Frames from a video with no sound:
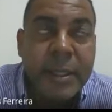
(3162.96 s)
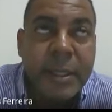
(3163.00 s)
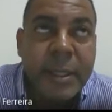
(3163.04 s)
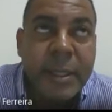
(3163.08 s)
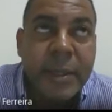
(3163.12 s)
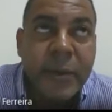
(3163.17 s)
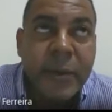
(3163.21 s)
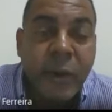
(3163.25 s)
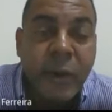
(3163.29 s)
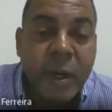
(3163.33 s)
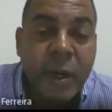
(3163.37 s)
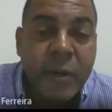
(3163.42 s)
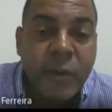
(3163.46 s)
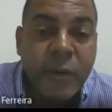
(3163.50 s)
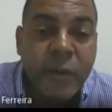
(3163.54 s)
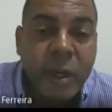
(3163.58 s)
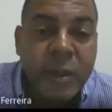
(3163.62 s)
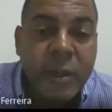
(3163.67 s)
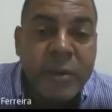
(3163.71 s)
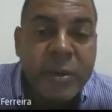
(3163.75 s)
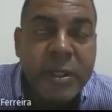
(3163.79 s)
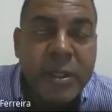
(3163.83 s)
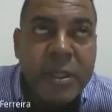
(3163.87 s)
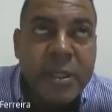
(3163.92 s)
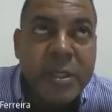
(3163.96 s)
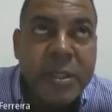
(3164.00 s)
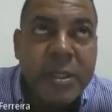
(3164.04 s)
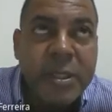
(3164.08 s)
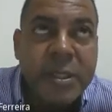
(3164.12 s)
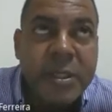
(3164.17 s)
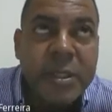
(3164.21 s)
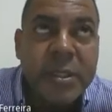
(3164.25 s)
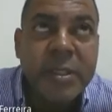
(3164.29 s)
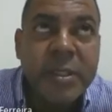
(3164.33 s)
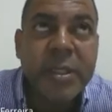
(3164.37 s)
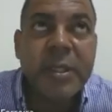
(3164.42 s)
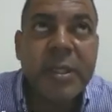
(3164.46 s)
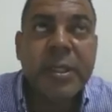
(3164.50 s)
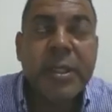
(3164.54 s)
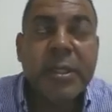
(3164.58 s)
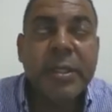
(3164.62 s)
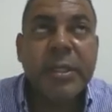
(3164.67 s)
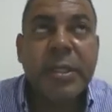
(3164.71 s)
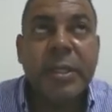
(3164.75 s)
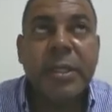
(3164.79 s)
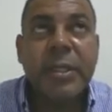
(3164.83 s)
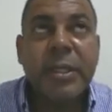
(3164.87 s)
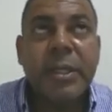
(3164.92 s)
what it did is this
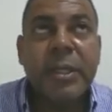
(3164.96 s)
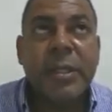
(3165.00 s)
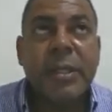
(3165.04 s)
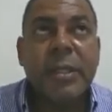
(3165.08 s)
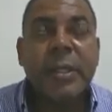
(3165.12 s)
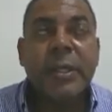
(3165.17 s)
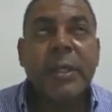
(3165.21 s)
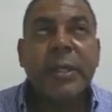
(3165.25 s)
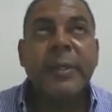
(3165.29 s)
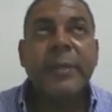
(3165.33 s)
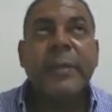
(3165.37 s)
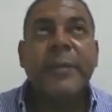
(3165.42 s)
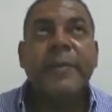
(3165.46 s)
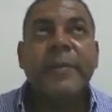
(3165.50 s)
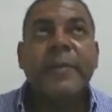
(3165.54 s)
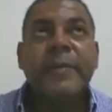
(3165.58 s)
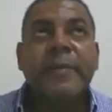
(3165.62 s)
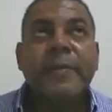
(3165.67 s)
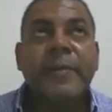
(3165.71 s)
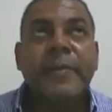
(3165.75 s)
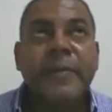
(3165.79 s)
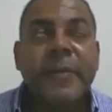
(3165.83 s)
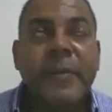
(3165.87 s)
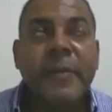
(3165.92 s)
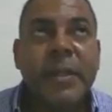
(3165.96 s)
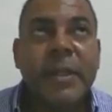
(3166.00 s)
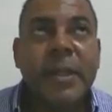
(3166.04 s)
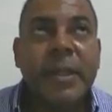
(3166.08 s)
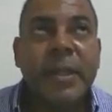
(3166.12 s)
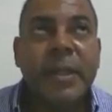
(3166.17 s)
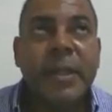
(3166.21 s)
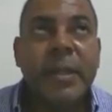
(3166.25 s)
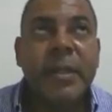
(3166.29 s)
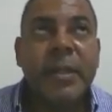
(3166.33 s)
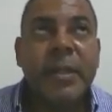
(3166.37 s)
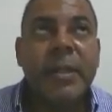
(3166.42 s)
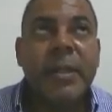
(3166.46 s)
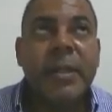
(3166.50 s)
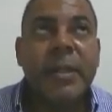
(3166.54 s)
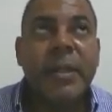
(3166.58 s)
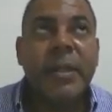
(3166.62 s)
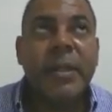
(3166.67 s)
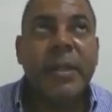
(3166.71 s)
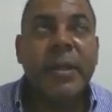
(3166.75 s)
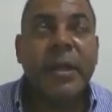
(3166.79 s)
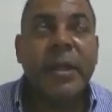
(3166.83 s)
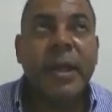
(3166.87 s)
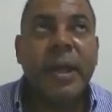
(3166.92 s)
the
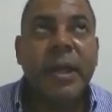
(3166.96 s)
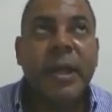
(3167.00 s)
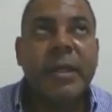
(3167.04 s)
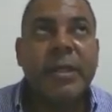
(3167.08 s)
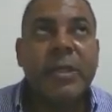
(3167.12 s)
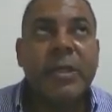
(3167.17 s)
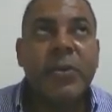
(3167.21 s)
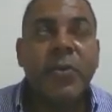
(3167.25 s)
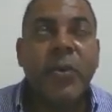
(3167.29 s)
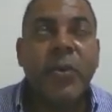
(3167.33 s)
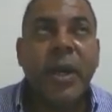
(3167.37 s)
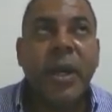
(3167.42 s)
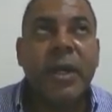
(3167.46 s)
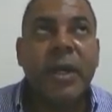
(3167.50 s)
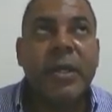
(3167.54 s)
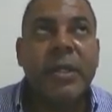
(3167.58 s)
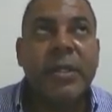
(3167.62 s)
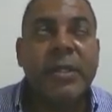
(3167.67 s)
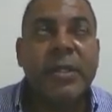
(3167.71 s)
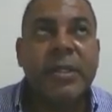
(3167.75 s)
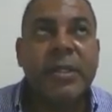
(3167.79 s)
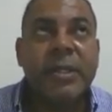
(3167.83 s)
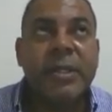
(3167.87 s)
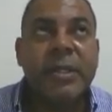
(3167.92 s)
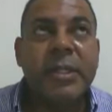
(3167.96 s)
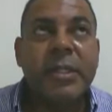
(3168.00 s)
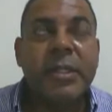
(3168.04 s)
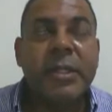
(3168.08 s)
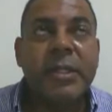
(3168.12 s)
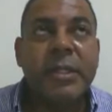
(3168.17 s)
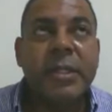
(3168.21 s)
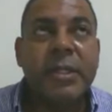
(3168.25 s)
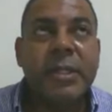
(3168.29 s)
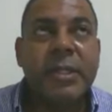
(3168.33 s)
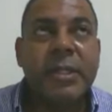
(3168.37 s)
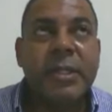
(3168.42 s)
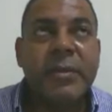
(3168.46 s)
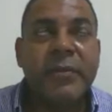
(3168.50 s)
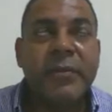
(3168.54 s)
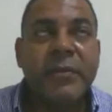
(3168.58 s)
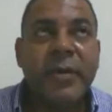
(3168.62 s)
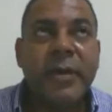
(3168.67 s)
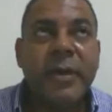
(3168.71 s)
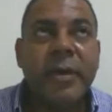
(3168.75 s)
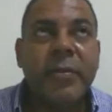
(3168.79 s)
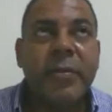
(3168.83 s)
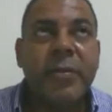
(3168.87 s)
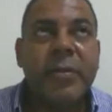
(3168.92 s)
x, y, and z, the
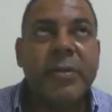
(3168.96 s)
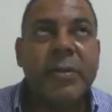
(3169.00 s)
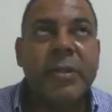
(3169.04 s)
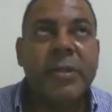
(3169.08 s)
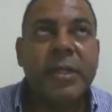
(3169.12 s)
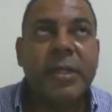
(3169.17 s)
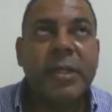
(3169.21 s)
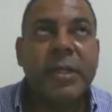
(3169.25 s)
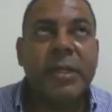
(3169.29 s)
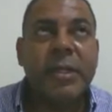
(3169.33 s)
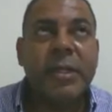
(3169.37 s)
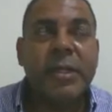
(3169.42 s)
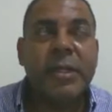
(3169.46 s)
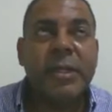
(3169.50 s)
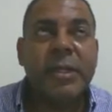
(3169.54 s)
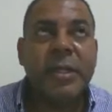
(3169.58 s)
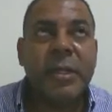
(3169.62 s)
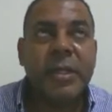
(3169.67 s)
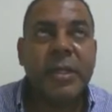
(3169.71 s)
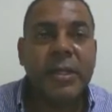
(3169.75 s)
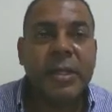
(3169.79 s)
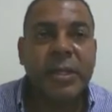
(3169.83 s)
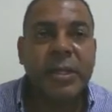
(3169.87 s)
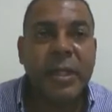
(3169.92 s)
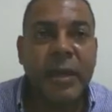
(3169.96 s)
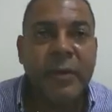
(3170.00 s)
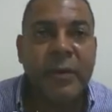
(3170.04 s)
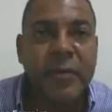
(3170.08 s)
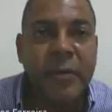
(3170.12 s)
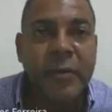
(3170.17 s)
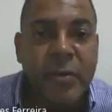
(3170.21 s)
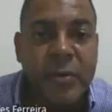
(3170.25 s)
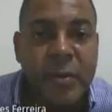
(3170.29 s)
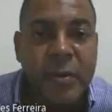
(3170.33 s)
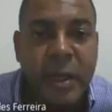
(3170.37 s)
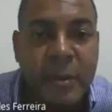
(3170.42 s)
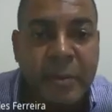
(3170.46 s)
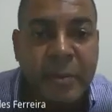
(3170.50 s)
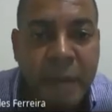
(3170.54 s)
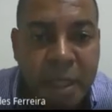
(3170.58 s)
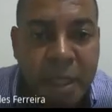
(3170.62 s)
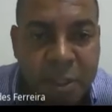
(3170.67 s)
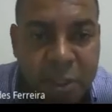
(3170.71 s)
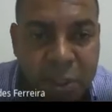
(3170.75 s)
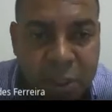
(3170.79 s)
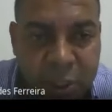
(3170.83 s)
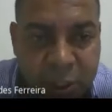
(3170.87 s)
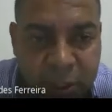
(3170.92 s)
variables, they have no
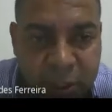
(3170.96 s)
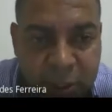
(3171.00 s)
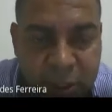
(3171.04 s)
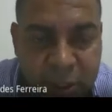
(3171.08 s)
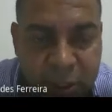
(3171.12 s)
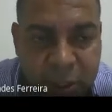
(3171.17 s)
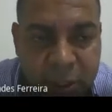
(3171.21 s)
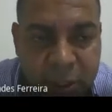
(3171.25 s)
dimension.